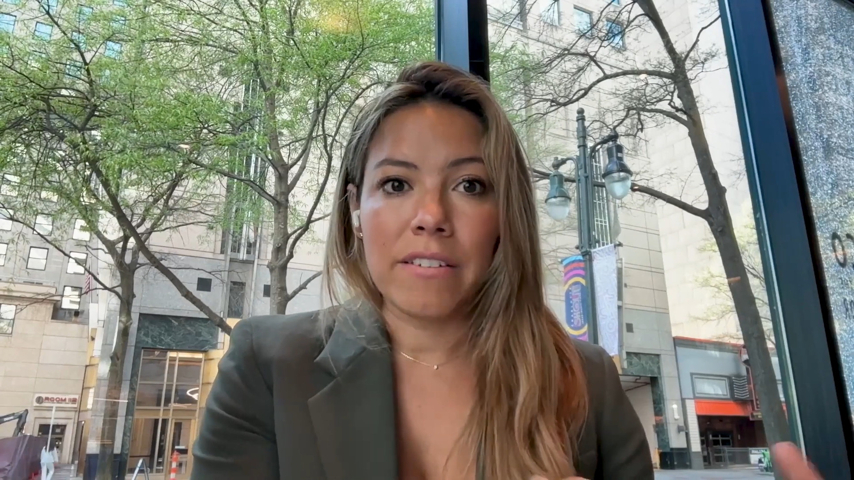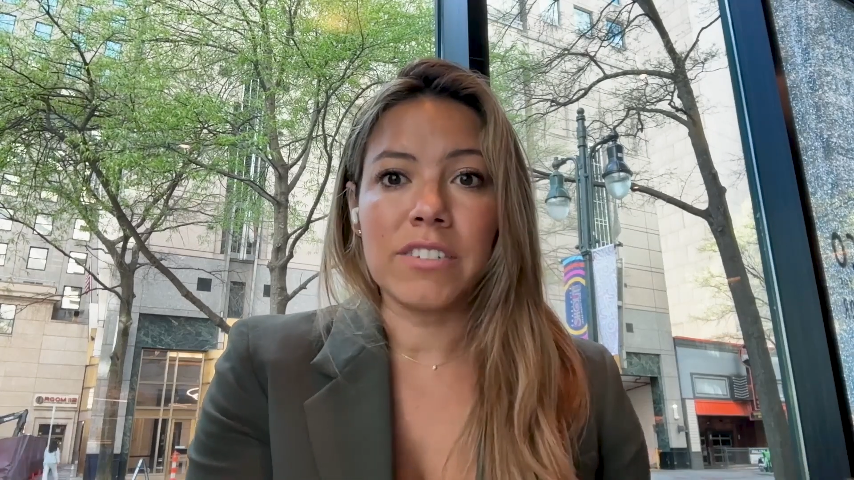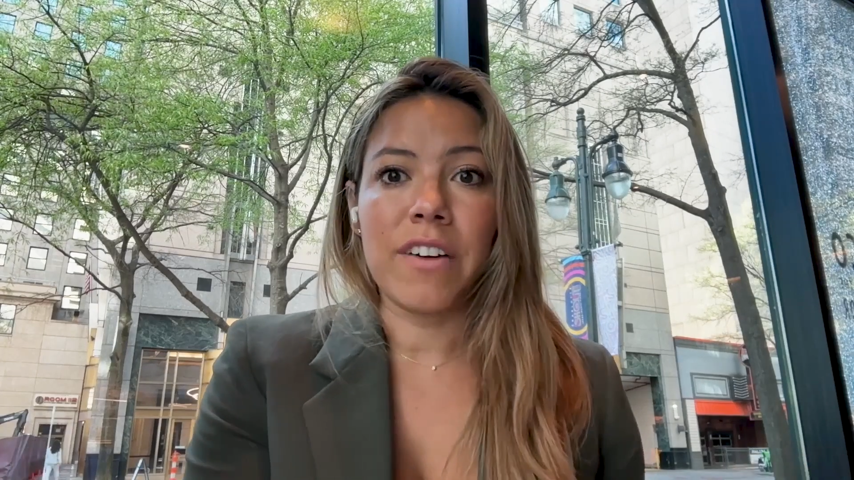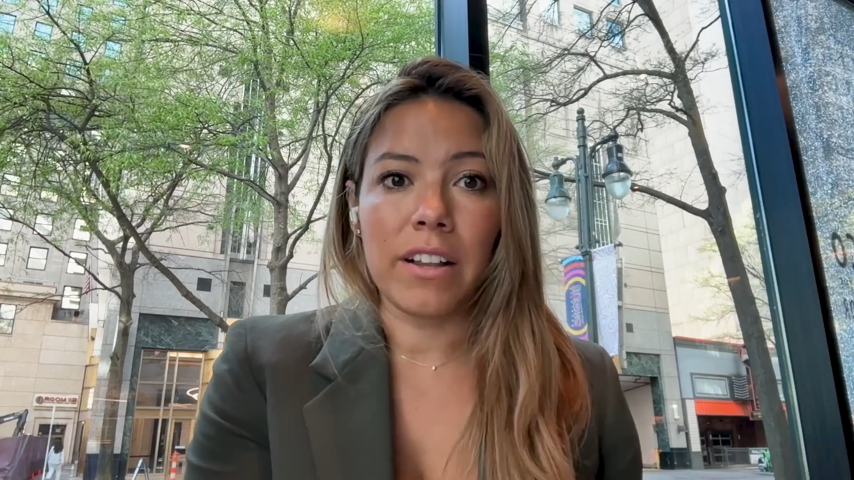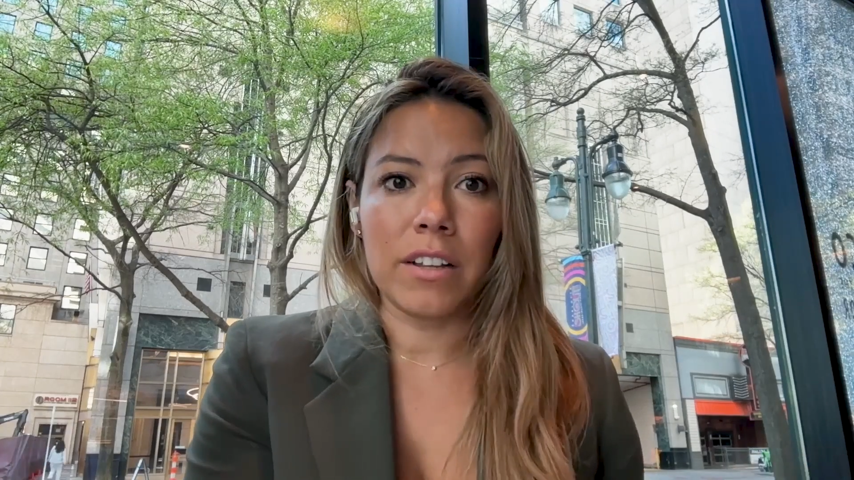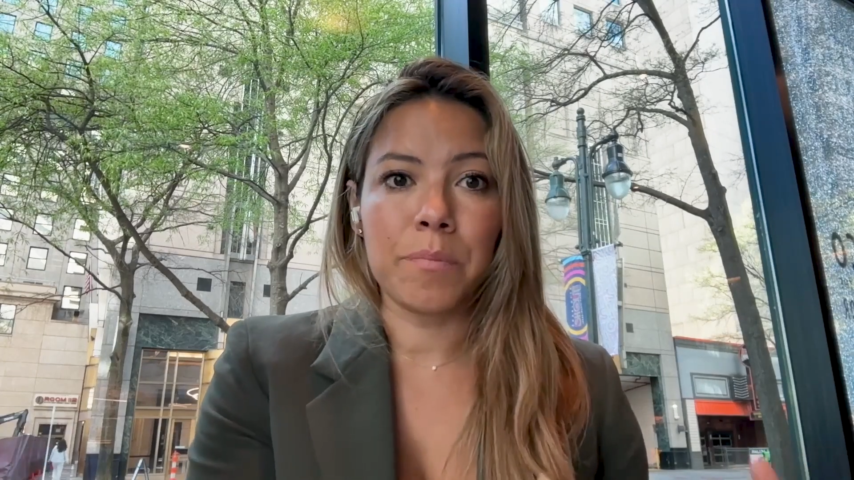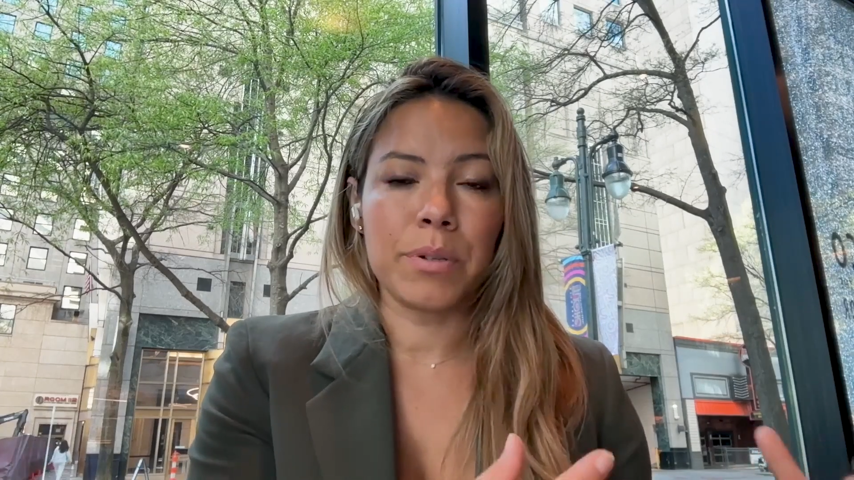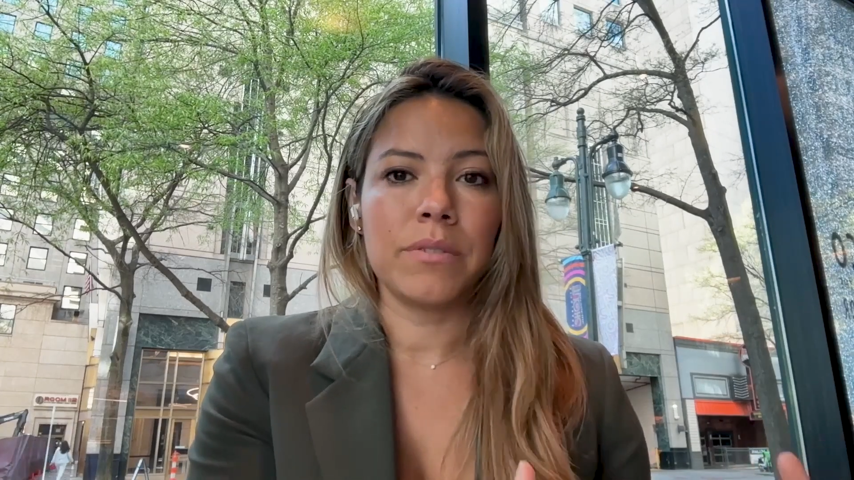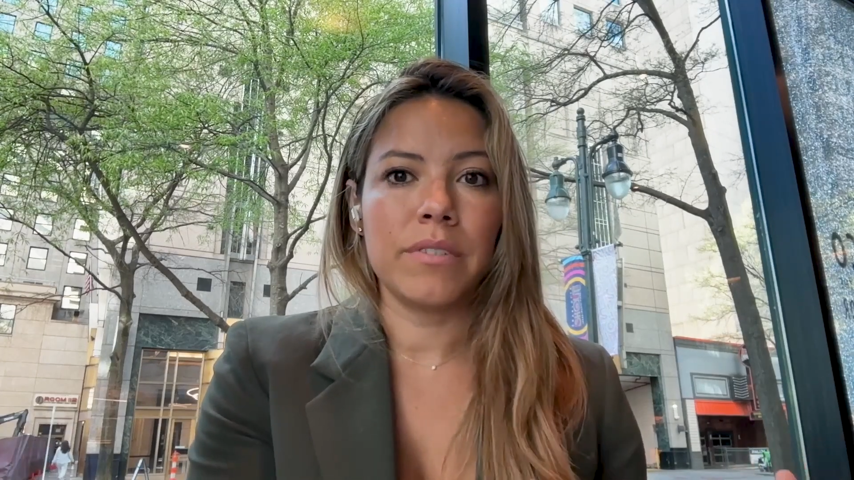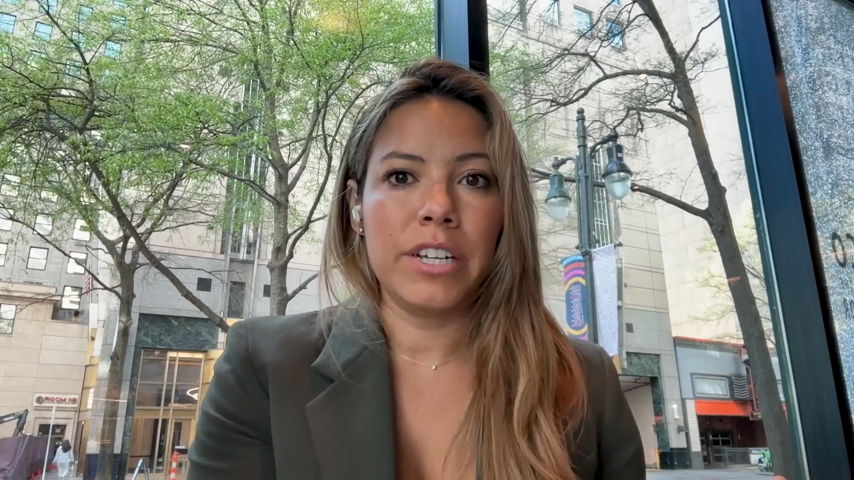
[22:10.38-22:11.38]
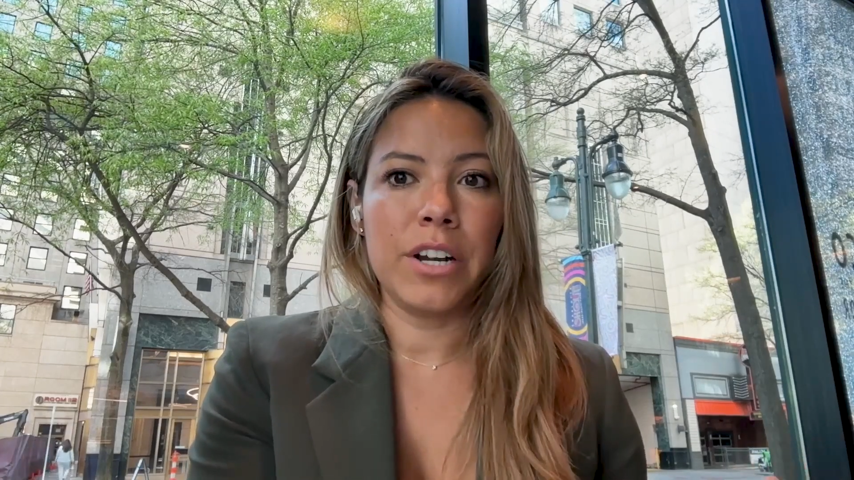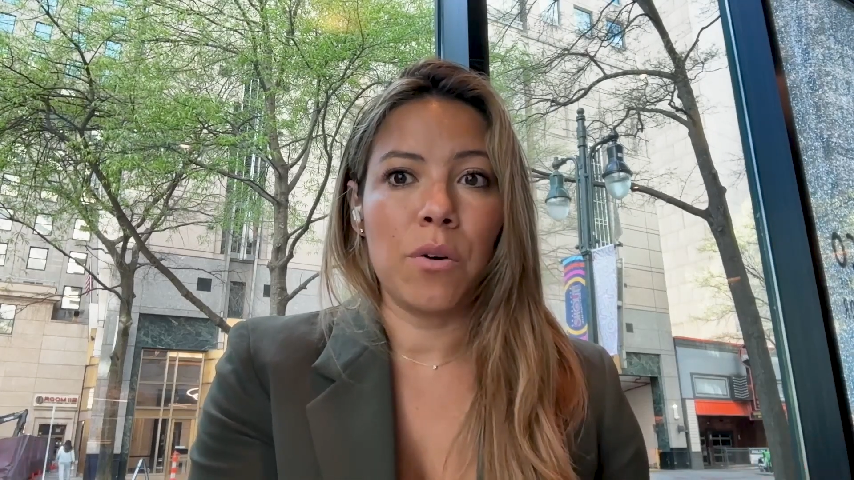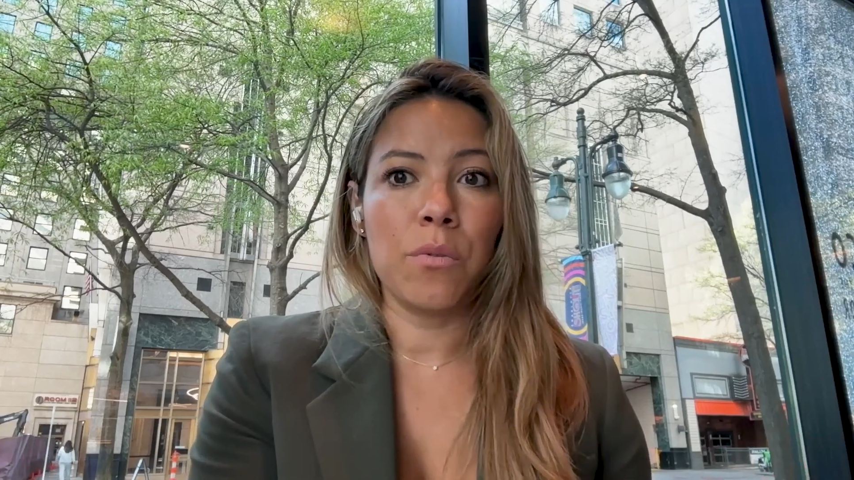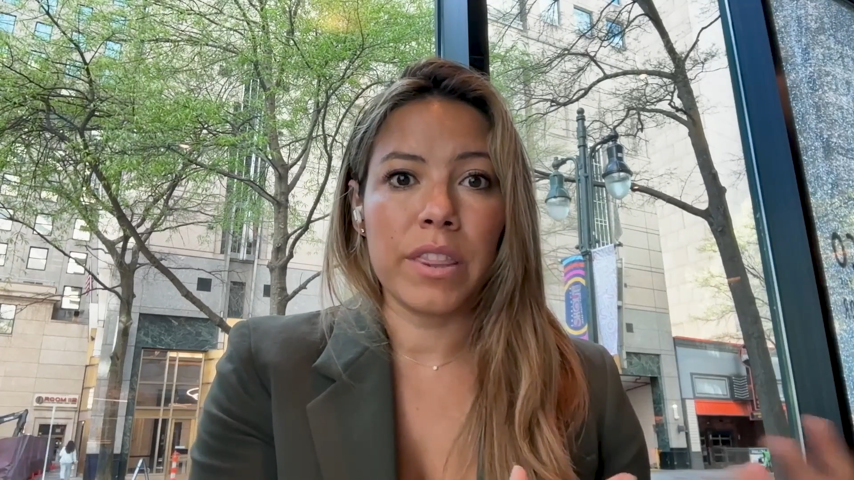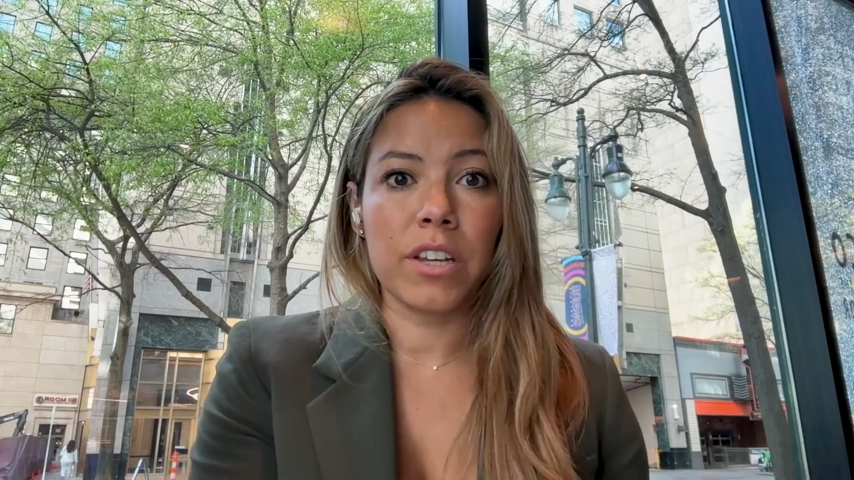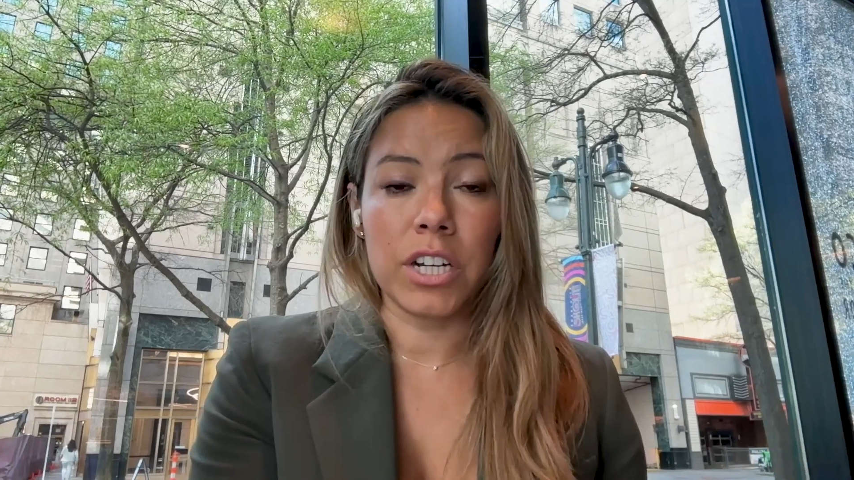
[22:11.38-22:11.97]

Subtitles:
develop, with